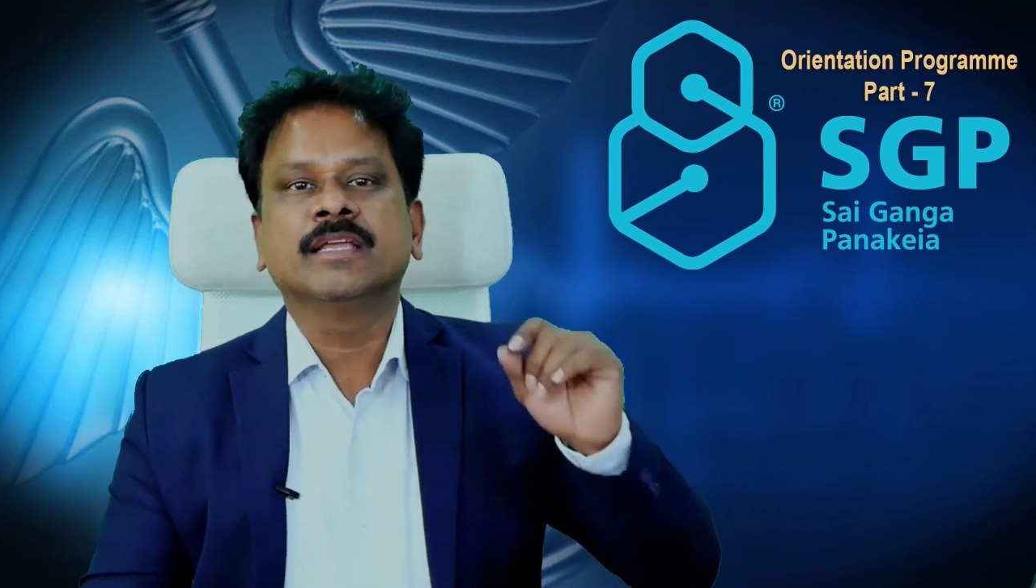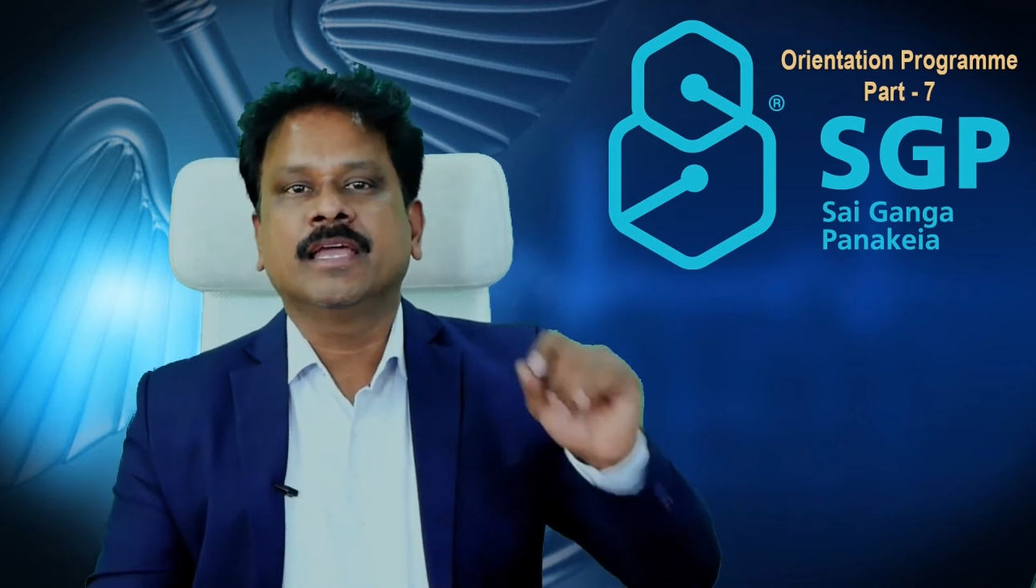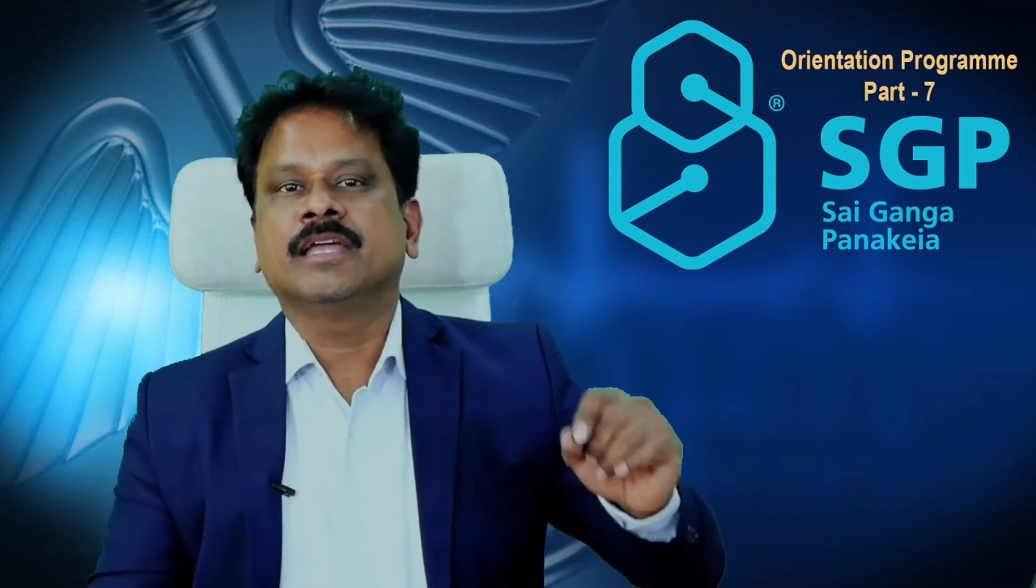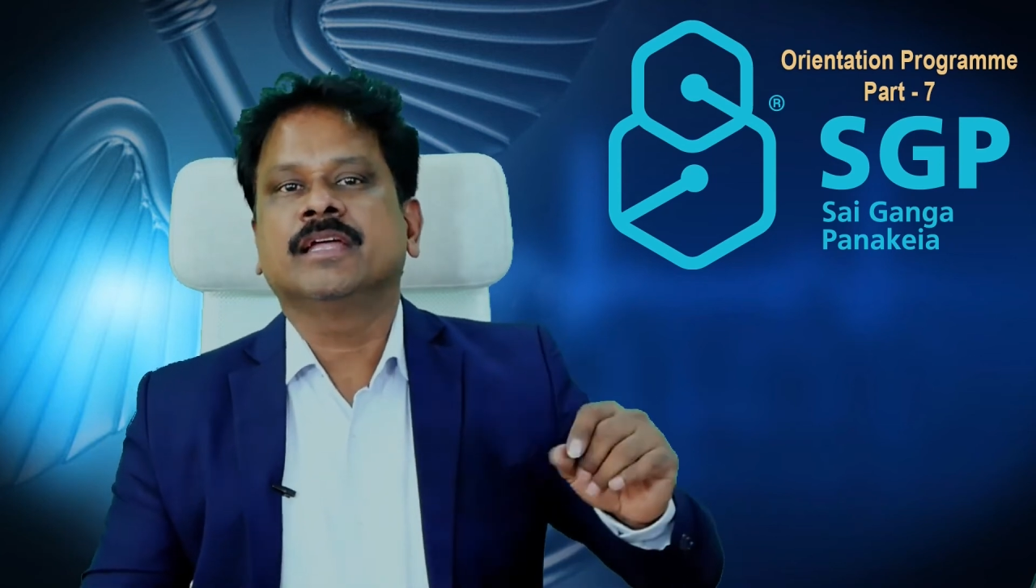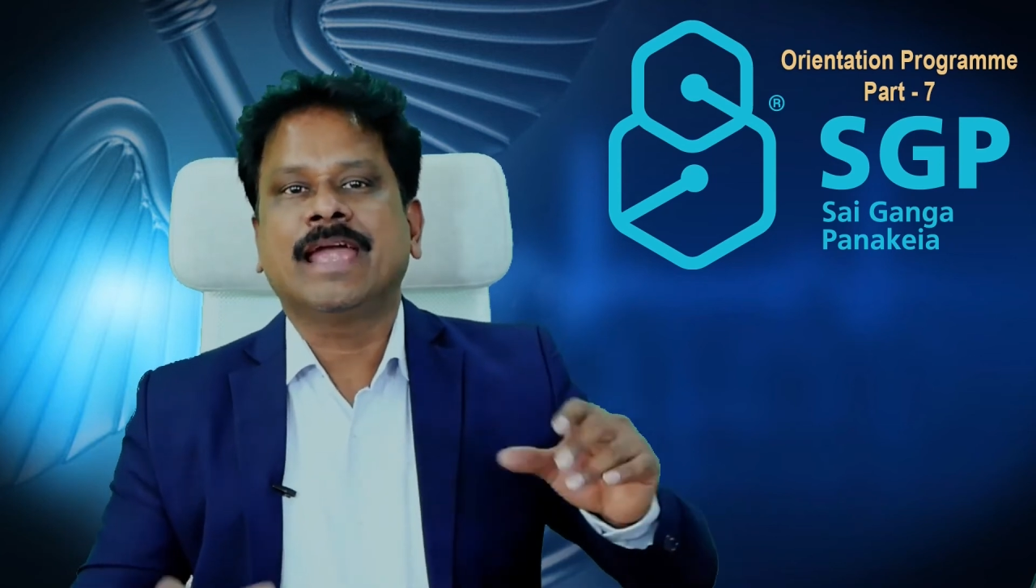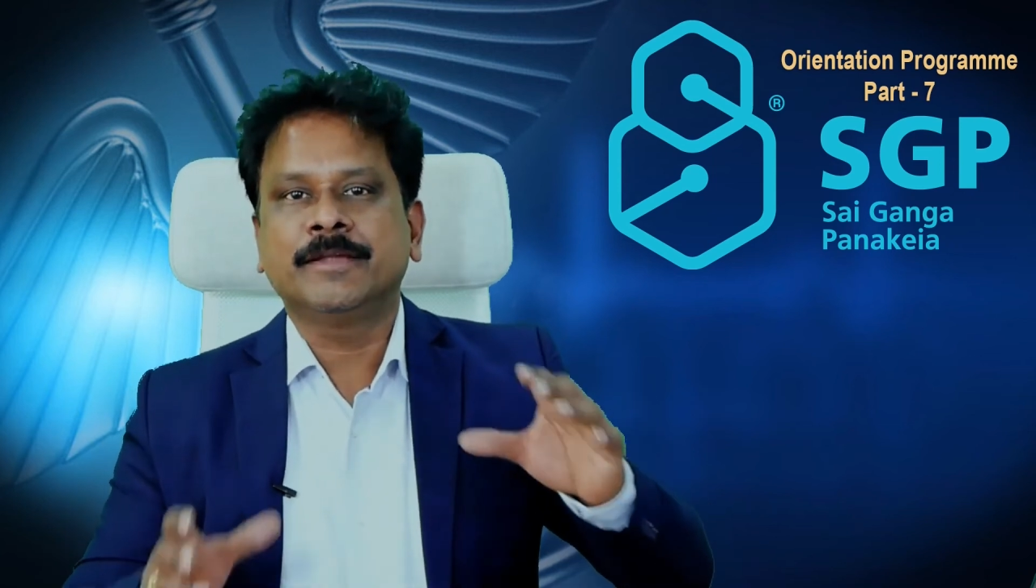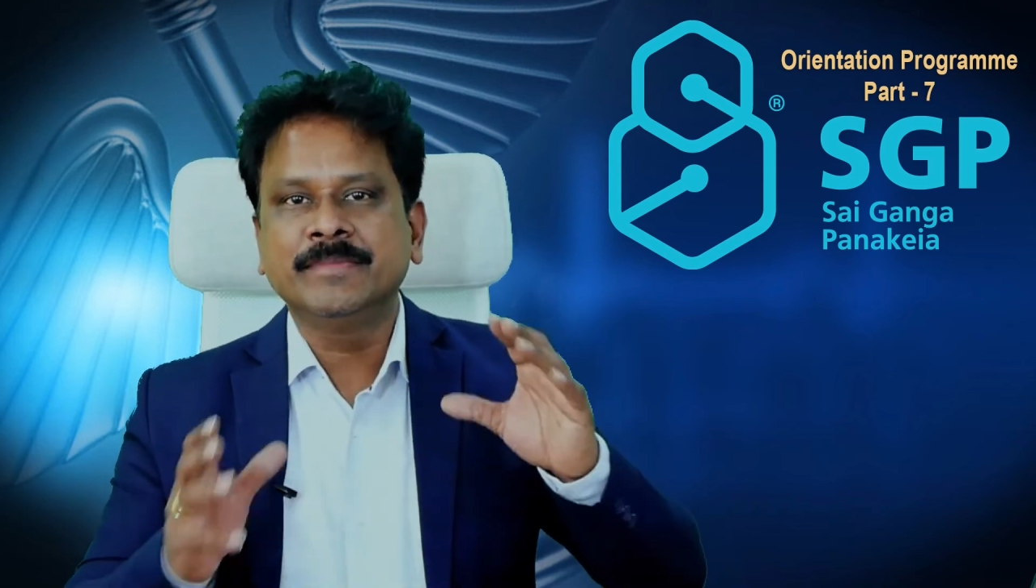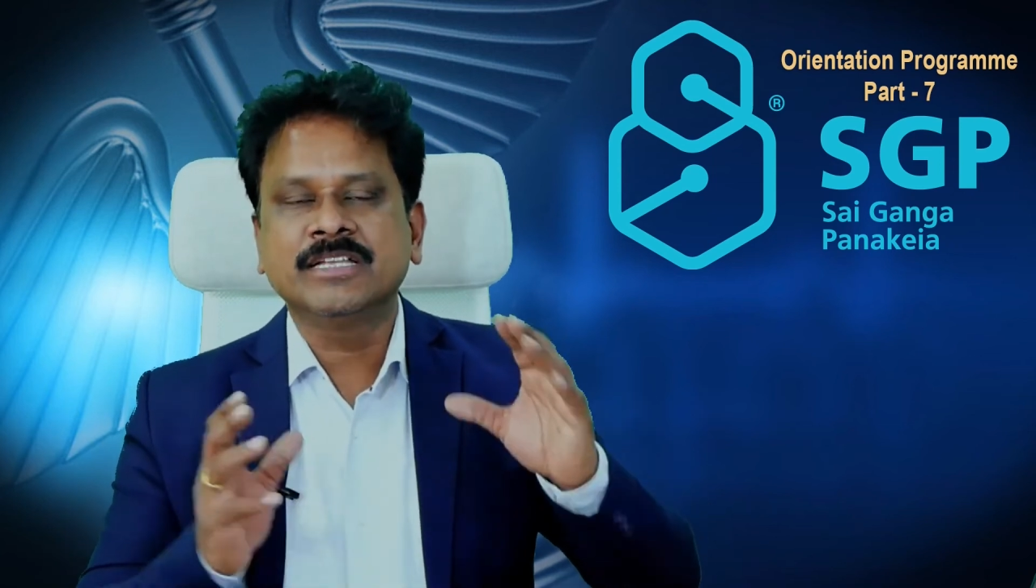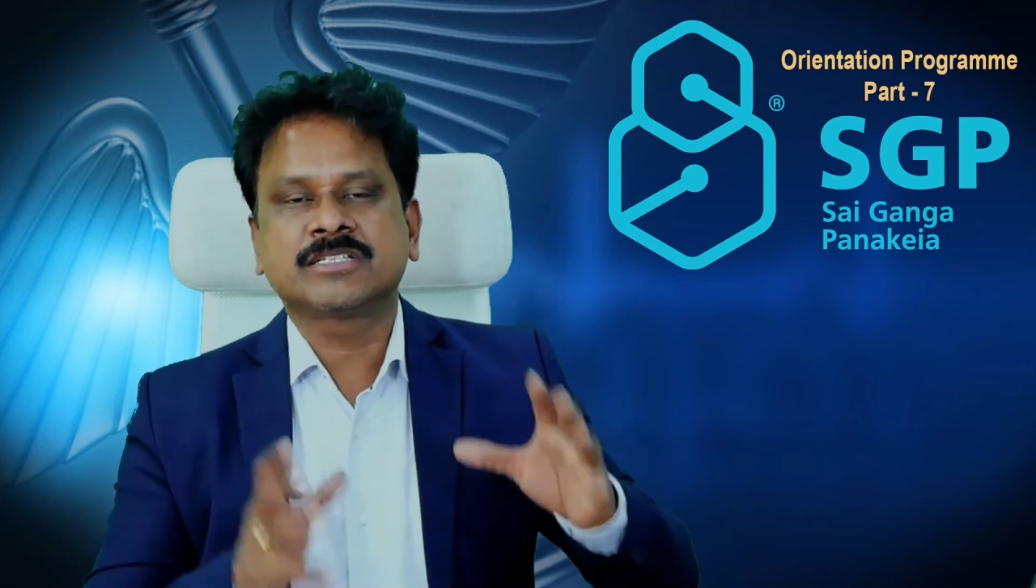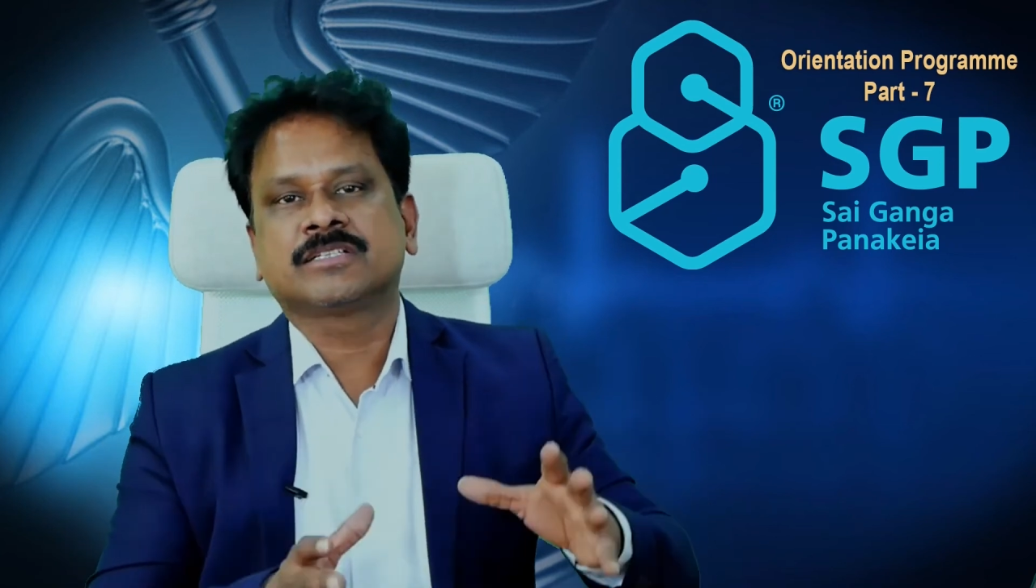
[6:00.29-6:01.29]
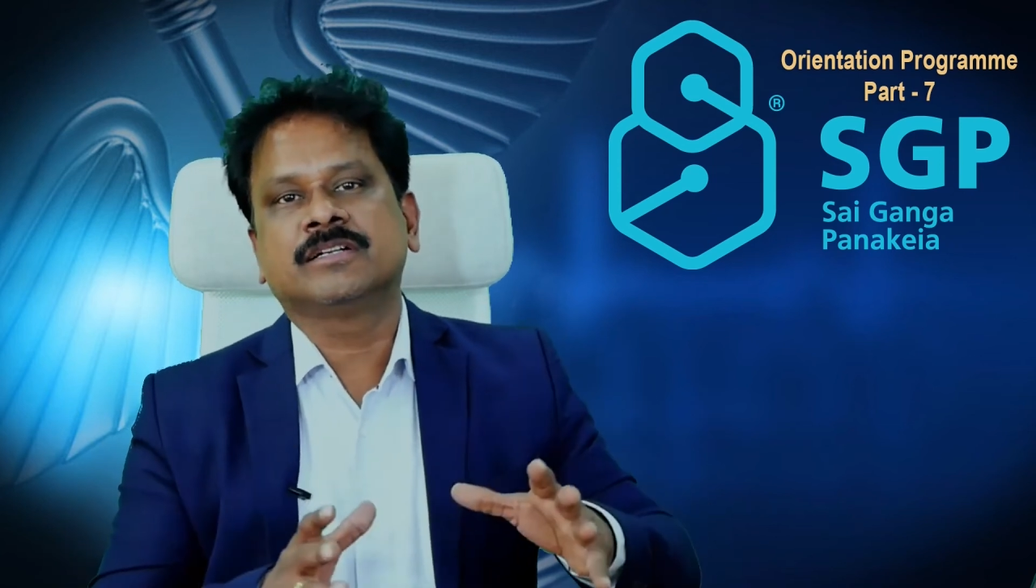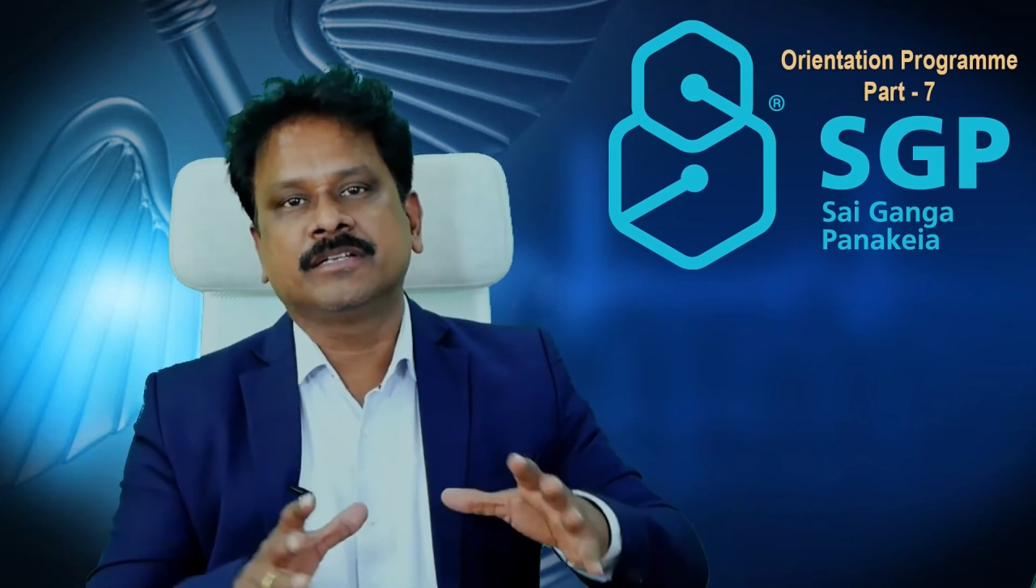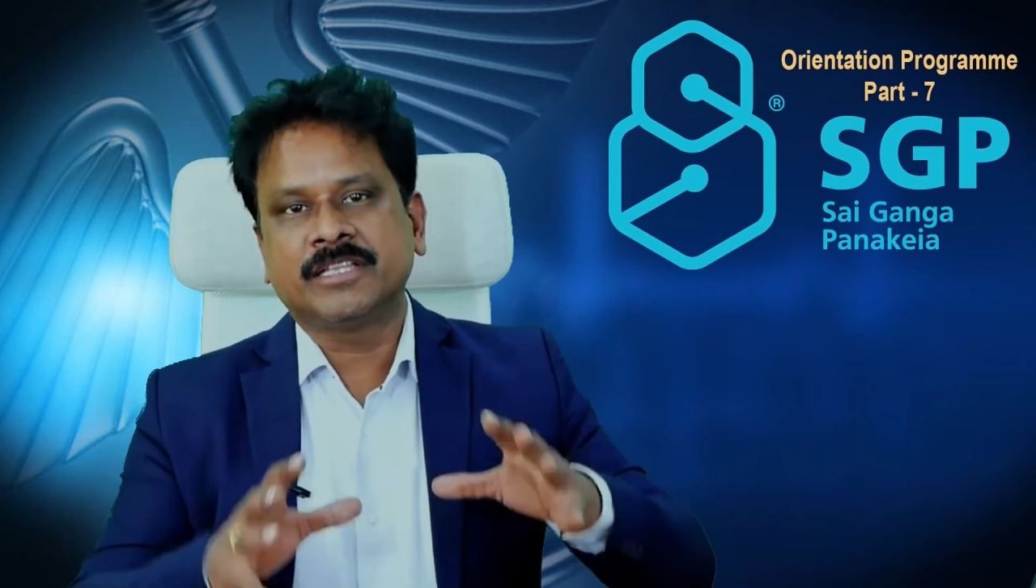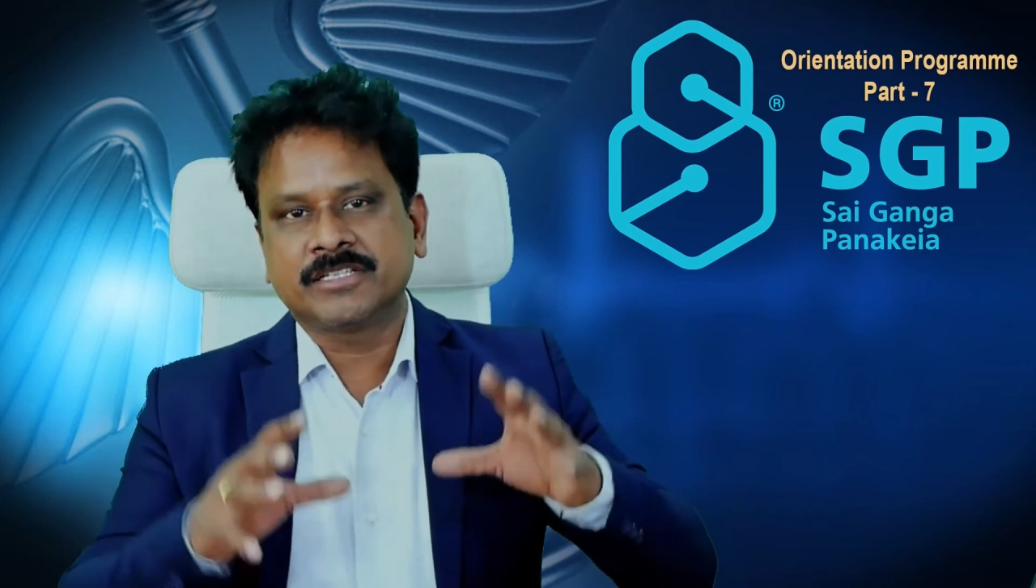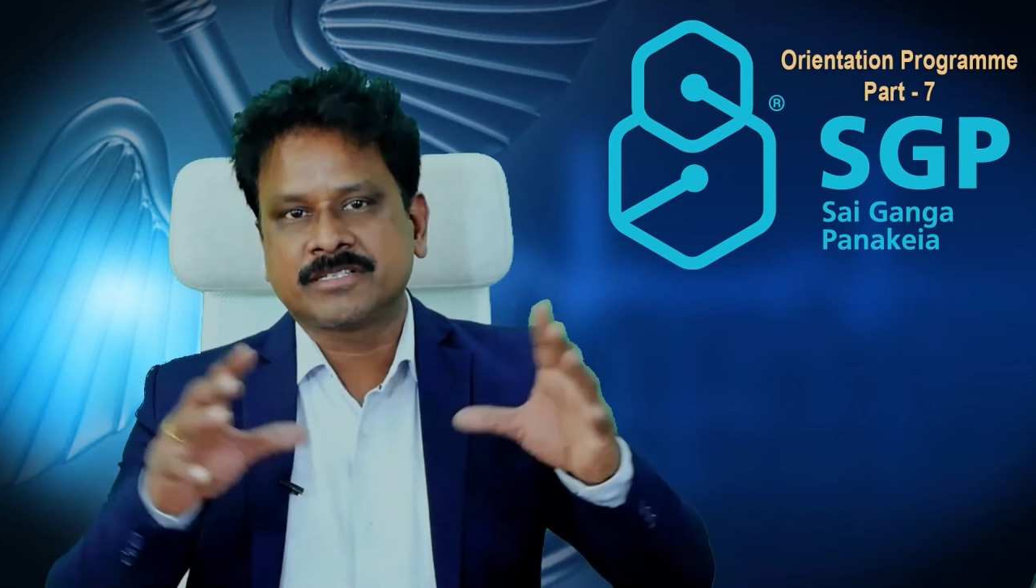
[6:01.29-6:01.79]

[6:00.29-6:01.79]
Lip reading: administer these